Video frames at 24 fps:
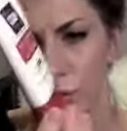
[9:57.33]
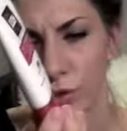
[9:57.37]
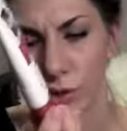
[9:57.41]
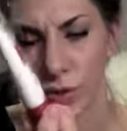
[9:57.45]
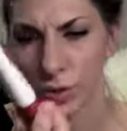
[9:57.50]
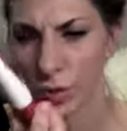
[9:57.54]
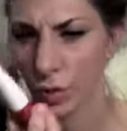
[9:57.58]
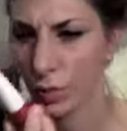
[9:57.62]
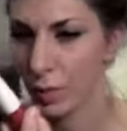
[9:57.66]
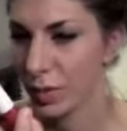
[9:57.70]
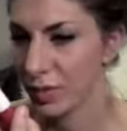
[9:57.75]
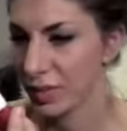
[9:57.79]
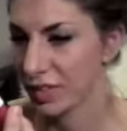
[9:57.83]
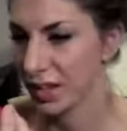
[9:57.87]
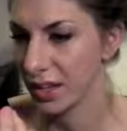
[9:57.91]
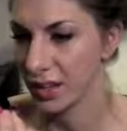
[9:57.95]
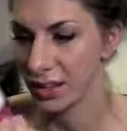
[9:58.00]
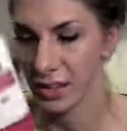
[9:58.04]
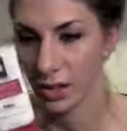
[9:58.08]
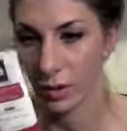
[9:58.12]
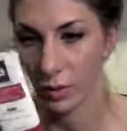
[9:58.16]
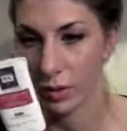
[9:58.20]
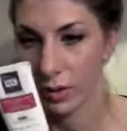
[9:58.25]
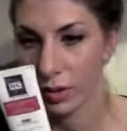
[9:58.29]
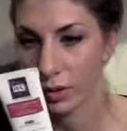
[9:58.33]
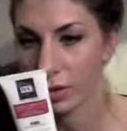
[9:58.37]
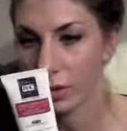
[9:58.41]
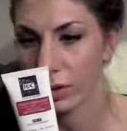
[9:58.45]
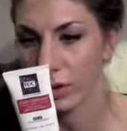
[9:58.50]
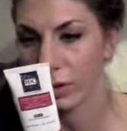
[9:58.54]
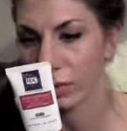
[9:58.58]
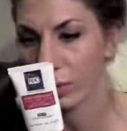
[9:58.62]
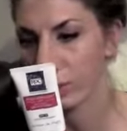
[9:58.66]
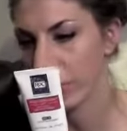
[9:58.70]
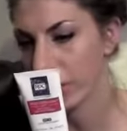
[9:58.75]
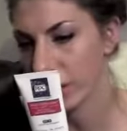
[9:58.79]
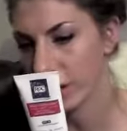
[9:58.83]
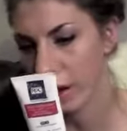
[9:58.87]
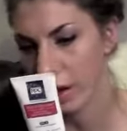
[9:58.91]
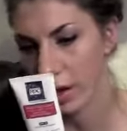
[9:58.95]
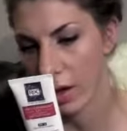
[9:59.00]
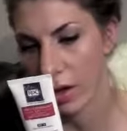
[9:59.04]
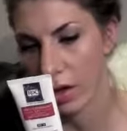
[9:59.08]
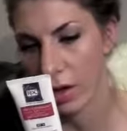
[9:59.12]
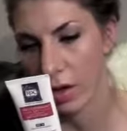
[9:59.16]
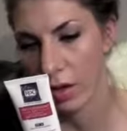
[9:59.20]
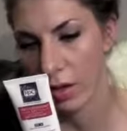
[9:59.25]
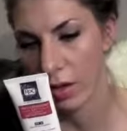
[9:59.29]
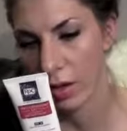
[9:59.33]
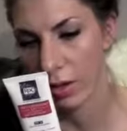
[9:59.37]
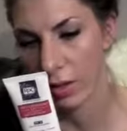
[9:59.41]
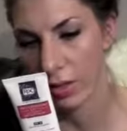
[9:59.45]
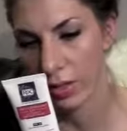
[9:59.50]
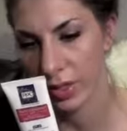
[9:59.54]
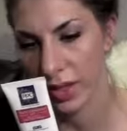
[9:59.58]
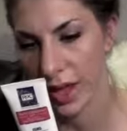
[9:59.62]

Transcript: don't know about the anti-wrinkle because really all